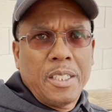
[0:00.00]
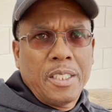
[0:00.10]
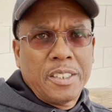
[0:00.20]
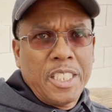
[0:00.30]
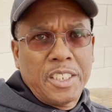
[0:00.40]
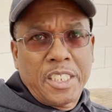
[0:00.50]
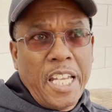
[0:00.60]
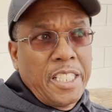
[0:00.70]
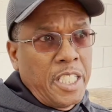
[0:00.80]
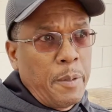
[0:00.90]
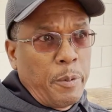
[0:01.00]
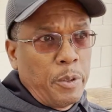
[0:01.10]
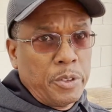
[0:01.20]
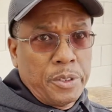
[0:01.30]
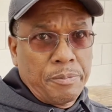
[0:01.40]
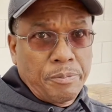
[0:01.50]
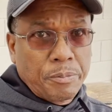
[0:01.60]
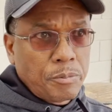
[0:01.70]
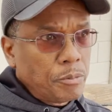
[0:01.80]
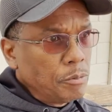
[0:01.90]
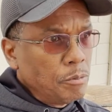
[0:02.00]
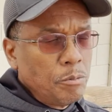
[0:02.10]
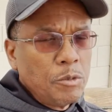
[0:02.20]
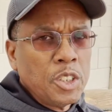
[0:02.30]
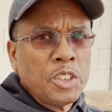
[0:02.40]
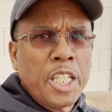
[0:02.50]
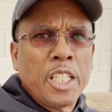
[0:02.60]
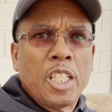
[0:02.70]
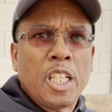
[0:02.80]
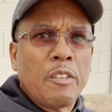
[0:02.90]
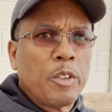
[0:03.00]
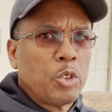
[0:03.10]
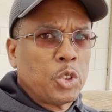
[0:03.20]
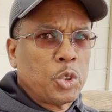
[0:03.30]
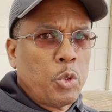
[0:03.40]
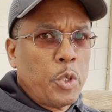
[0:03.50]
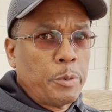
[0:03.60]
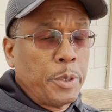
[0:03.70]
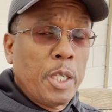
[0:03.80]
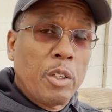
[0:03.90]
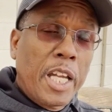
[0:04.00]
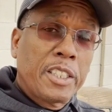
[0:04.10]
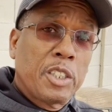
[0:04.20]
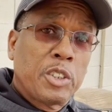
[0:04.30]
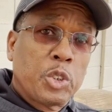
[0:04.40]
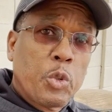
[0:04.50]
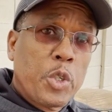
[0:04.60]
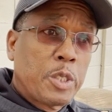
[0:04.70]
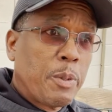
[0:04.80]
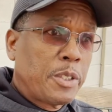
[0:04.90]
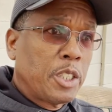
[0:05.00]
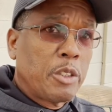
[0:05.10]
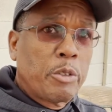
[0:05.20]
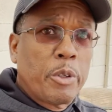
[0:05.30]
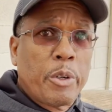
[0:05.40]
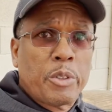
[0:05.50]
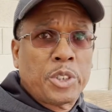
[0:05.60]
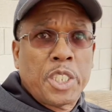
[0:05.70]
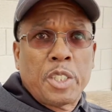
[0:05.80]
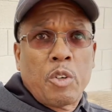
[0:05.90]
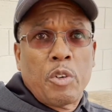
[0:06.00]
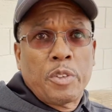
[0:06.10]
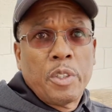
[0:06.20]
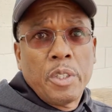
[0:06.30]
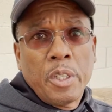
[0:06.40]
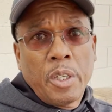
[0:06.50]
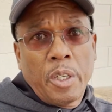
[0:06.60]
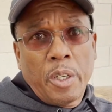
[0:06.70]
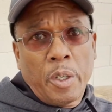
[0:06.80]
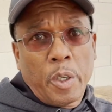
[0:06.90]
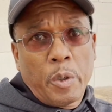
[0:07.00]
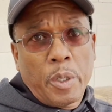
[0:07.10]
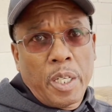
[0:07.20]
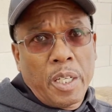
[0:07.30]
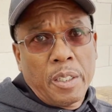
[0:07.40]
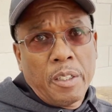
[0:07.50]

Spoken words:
These gatekeepers, they love those stories, but they don't like the stories about the little girl sitting on her,